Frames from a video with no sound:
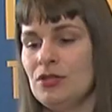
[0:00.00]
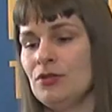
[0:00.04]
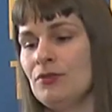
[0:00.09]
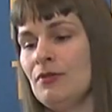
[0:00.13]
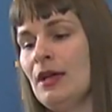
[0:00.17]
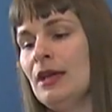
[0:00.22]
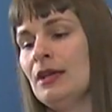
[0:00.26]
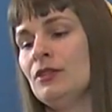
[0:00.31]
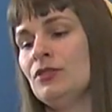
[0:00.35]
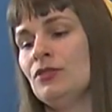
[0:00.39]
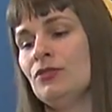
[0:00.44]

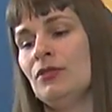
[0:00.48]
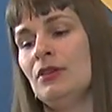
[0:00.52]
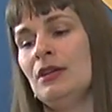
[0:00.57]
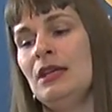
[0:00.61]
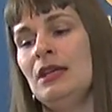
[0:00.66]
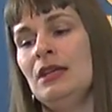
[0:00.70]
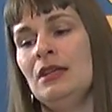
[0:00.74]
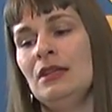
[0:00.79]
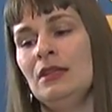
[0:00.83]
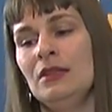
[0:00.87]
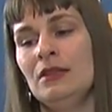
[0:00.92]

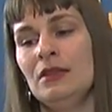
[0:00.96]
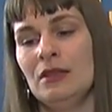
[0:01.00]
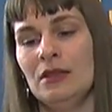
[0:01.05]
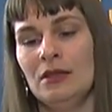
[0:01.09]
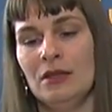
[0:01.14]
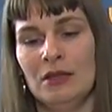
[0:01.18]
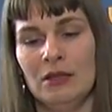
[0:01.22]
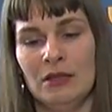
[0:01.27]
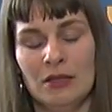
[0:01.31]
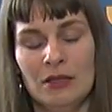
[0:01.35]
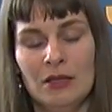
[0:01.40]
Directory,
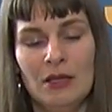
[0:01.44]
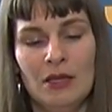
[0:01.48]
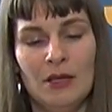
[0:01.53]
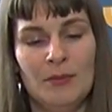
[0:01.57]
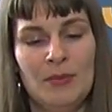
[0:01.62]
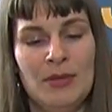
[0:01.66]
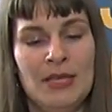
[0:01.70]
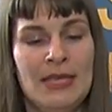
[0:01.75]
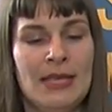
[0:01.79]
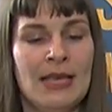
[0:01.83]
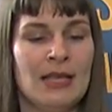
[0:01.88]
the
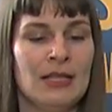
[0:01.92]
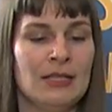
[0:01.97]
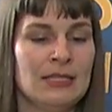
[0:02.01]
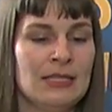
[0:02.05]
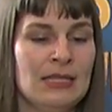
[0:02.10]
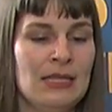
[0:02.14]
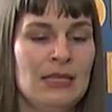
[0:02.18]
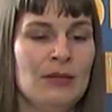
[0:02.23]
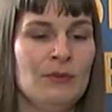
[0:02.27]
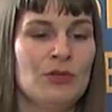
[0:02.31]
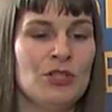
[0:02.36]

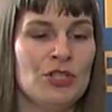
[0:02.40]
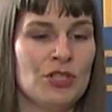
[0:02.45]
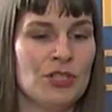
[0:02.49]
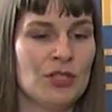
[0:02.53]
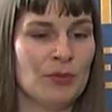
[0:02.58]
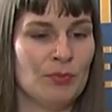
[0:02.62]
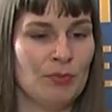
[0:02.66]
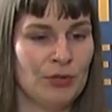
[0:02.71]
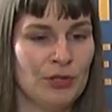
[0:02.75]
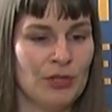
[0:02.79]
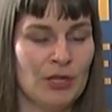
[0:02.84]
PLT, which is
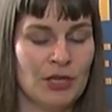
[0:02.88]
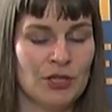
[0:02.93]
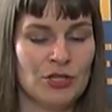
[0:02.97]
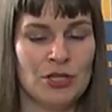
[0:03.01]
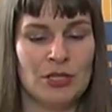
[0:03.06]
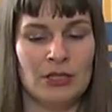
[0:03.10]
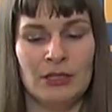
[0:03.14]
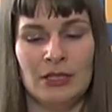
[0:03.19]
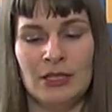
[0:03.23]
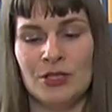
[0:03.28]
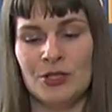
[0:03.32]
the
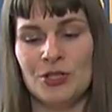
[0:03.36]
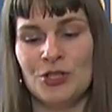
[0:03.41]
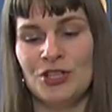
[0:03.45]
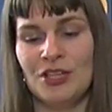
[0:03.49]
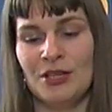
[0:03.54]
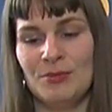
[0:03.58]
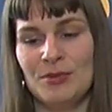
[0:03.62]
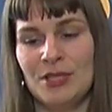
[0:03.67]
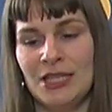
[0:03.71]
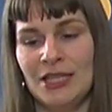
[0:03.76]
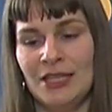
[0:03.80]
Production
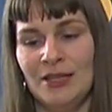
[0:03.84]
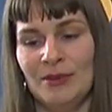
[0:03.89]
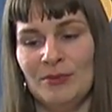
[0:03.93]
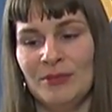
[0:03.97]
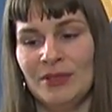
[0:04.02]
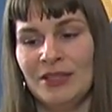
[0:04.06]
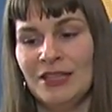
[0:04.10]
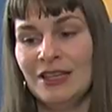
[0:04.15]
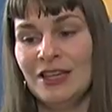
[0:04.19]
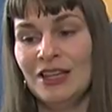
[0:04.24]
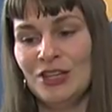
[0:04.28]
Leadership
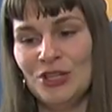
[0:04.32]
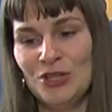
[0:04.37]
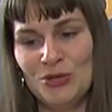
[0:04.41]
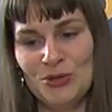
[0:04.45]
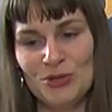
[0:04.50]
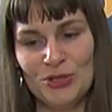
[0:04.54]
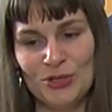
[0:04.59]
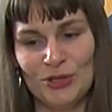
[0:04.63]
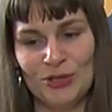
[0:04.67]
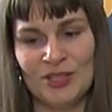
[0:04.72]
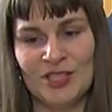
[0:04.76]
Team,
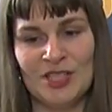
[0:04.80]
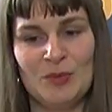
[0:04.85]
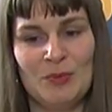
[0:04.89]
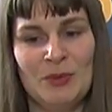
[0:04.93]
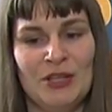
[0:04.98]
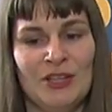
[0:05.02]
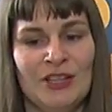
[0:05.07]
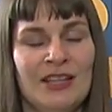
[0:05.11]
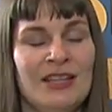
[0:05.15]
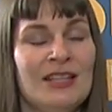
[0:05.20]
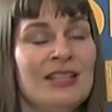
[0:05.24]
User
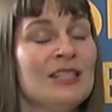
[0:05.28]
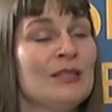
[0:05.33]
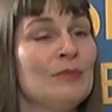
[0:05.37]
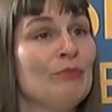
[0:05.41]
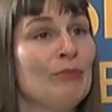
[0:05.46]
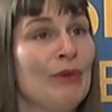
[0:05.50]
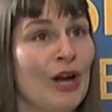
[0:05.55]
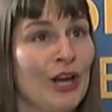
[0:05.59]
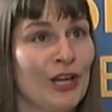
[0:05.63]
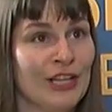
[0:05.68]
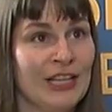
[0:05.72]
Experience,
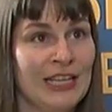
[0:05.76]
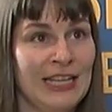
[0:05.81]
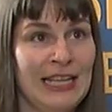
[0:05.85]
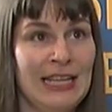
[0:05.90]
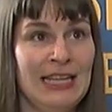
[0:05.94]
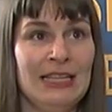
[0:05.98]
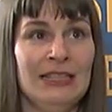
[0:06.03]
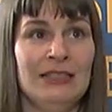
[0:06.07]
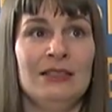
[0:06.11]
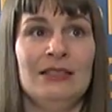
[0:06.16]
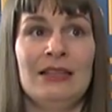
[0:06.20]

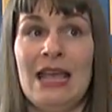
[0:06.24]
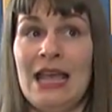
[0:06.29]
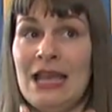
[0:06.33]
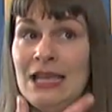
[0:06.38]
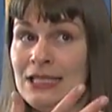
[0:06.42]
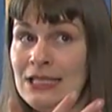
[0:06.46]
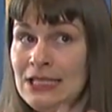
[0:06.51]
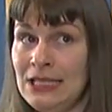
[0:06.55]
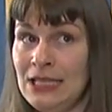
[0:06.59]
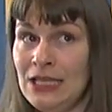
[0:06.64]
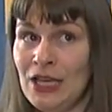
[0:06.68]
Marketing,
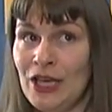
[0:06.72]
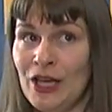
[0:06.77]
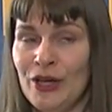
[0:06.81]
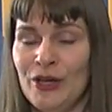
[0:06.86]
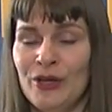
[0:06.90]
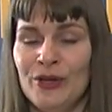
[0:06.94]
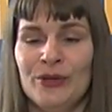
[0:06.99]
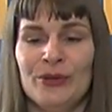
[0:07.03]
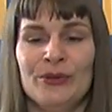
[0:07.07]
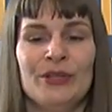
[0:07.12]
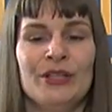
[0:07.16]

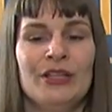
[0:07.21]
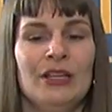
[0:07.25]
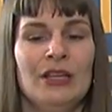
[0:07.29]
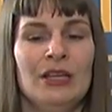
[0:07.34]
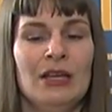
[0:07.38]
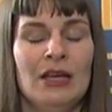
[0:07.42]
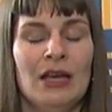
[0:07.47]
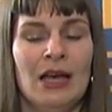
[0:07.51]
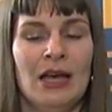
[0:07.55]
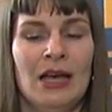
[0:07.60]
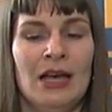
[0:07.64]
SEO,
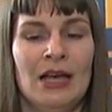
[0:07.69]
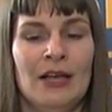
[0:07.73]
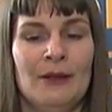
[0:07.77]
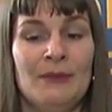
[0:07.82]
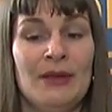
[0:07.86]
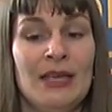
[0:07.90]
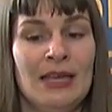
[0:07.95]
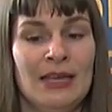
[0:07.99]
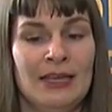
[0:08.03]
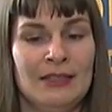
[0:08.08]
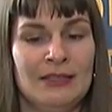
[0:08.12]

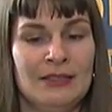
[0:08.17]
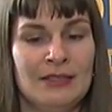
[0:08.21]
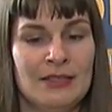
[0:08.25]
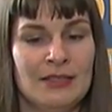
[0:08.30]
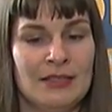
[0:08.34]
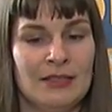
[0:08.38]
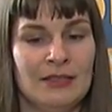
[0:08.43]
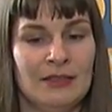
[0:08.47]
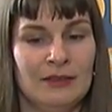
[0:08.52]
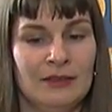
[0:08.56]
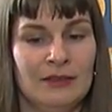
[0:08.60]
and
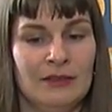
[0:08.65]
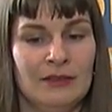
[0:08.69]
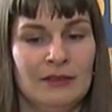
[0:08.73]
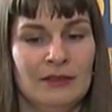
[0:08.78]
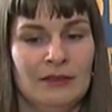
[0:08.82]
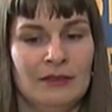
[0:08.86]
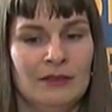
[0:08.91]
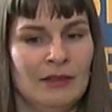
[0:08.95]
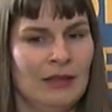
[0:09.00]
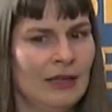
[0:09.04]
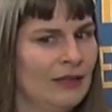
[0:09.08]

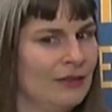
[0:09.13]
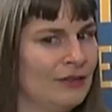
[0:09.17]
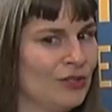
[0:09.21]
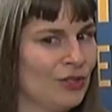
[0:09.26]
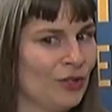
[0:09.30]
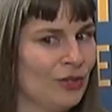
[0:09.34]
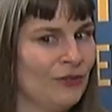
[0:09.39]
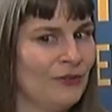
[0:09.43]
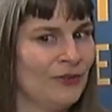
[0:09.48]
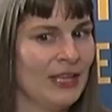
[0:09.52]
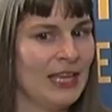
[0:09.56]

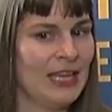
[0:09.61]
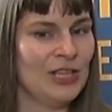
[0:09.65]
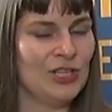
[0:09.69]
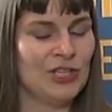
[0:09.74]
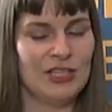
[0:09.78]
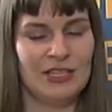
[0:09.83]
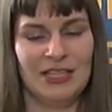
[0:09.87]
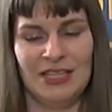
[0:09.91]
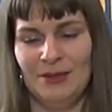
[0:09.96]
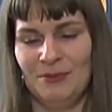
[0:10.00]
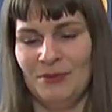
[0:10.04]

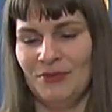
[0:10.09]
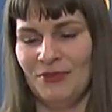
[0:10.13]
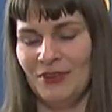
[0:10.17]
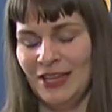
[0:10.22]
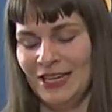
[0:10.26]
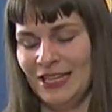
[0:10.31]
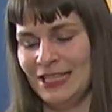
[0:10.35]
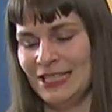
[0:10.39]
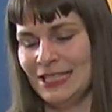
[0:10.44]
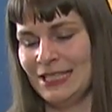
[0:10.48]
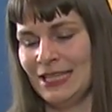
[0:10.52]
Certification Team, if I
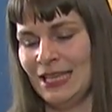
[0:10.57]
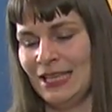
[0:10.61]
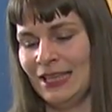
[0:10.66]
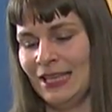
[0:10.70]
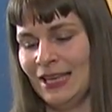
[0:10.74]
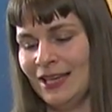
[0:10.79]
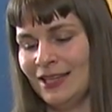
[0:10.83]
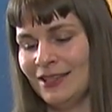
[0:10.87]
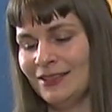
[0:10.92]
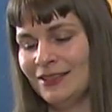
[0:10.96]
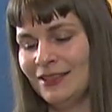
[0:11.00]
didn't say
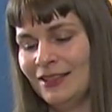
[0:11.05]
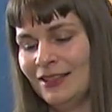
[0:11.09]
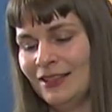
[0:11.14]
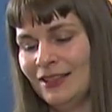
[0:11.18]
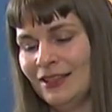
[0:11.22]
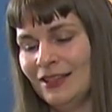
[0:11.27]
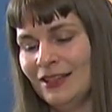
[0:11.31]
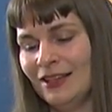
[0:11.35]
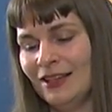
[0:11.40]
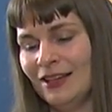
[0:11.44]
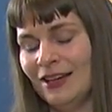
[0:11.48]

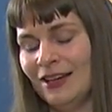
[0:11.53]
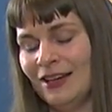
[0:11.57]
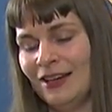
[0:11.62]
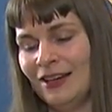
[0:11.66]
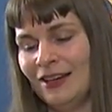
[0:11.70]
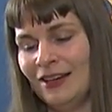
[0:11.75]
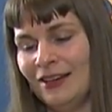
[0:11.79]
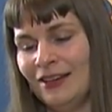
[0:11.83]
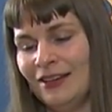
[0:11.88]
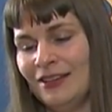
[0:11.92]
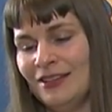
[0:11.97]

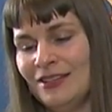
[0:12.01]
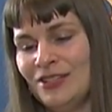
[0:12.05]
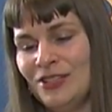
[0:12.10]
that.